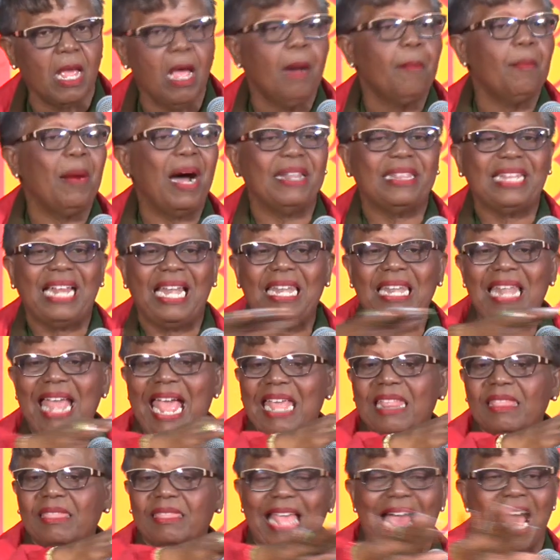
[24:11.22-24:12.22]
but the
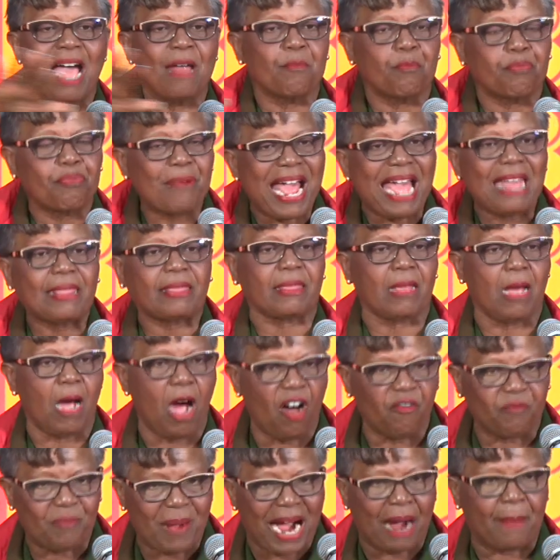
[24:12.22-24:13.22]
length and breadth
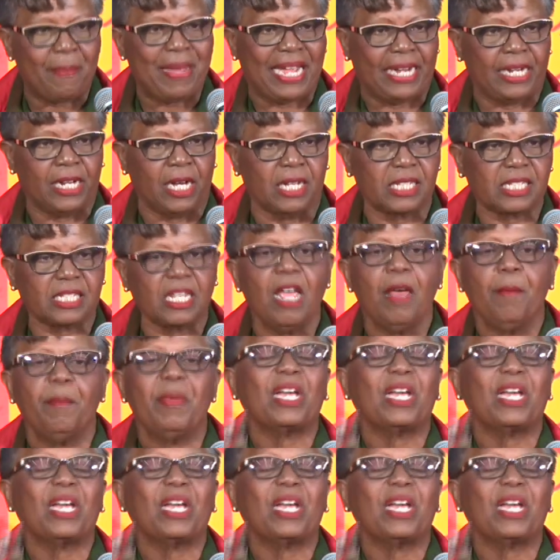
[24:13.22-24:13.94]
of Barbados,